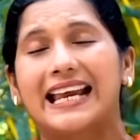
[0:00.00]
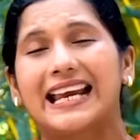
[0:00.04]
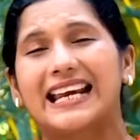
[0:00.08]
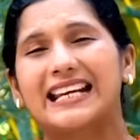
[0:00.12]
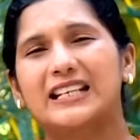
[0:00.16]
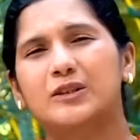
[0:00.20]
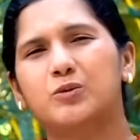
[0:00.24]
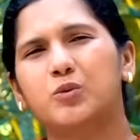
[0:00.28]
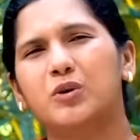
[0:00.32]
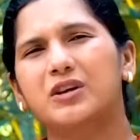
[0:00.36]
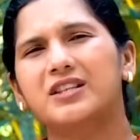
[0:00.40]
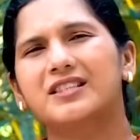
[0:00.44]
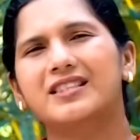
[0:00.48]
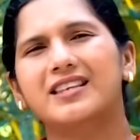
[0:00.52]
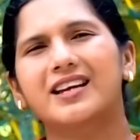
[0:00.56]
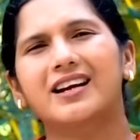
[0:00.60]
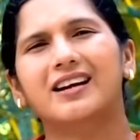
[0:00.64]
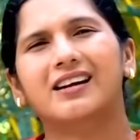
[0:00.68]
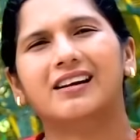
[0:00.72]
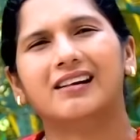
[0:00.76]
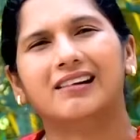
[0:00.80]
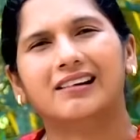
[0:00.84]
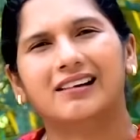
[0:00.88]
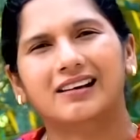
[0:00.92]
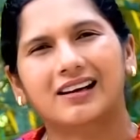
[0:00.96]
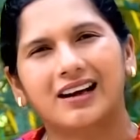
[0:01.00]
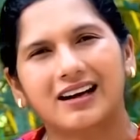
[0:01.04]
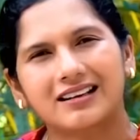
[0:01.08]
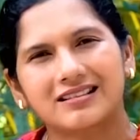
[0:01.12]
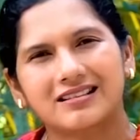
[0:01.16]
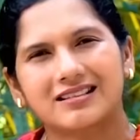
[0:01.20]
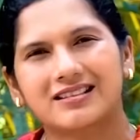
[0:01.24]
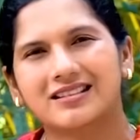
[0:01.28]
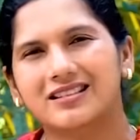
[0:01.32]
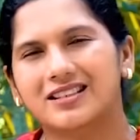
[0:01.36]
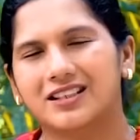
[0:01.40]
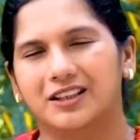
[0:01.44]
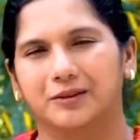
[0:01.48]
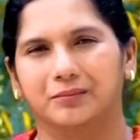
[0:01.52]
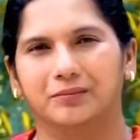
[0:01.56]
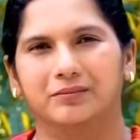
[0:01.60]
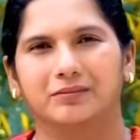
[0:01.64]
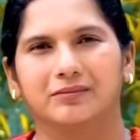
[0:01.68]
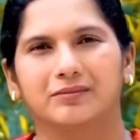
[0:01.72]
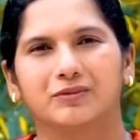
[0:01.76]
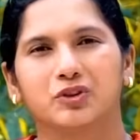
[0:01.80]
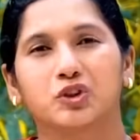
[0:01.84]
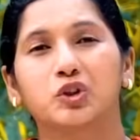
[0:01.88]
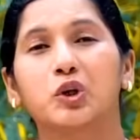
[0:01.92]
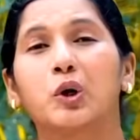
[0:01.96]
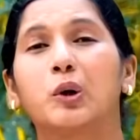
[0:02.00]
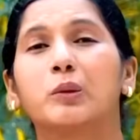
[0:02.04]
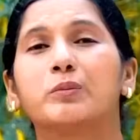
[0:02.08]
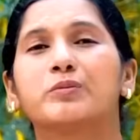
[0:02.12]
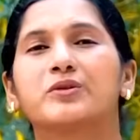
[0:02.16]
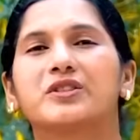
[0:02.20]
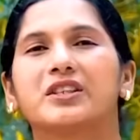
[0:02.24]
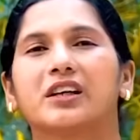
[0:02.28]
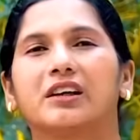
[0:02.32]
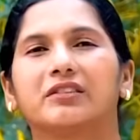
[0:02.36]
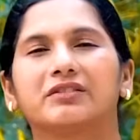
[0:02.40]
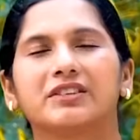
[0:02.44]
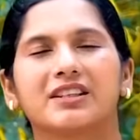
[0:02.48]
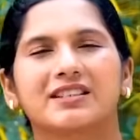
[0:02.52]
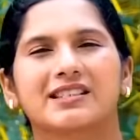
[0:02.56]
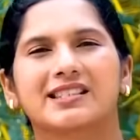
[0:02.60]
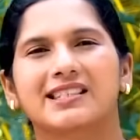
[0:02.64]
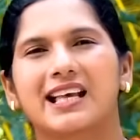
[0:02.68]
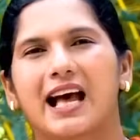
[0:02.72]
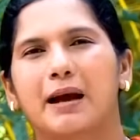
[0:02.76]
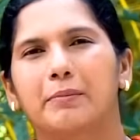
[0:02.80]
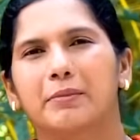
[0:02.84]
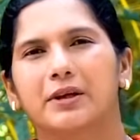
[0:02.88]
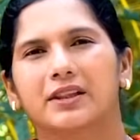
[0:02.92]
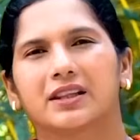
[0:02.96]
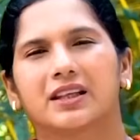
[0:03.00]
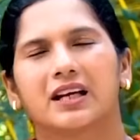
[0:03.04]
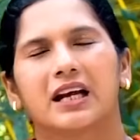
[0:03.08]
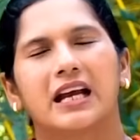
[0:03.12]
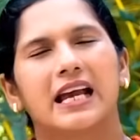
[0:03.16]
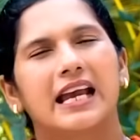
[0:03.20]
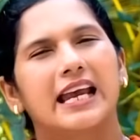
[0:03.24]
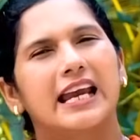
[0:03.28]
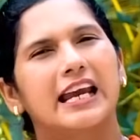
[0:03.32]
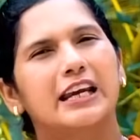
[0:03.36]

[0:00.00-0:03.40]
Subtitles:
it was their custom to observe the Sabbath.